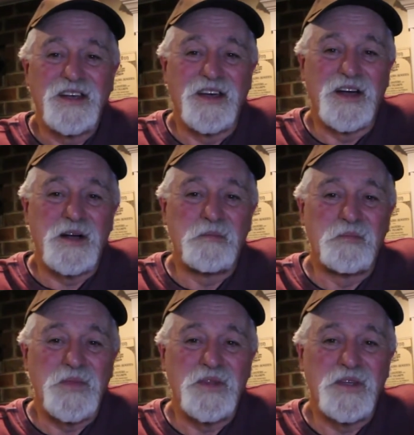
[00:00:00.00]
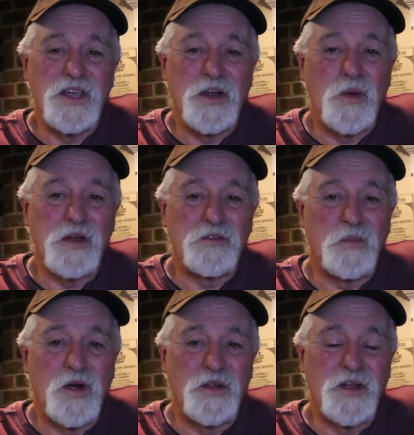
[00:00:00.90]
You can get away
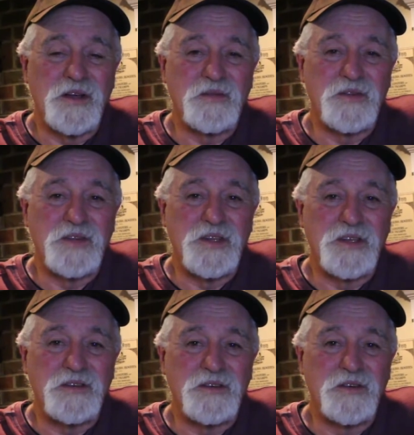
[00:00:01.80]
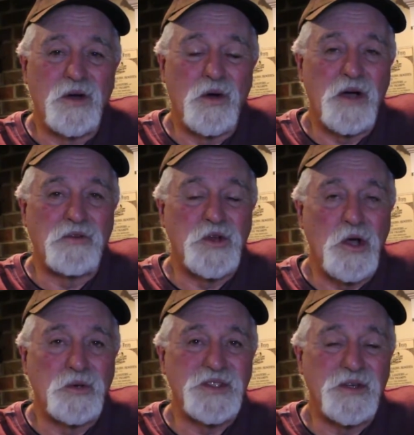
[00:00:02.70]
from all the low-level
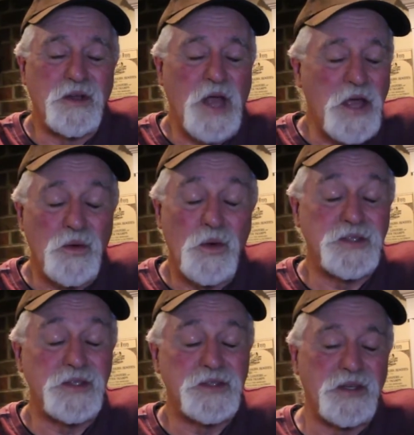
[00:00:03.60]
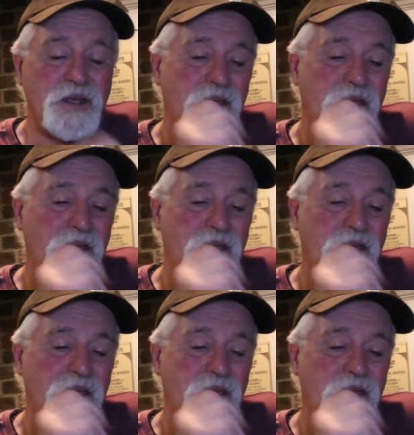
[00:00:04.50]
noises.